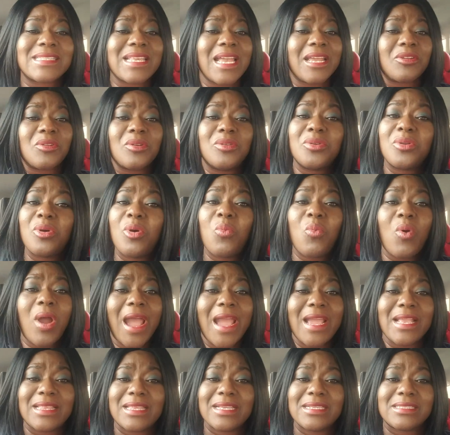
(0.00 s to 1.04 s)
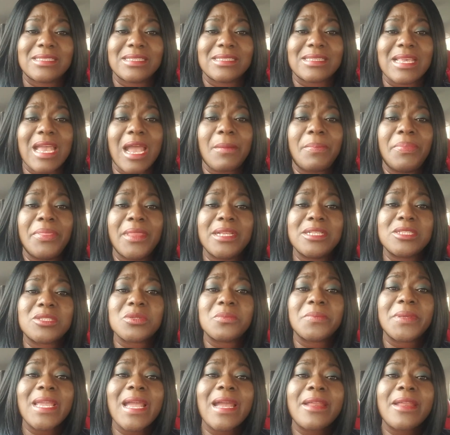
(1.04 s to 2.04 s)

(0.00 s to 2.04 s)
I don't know why this is happening to me.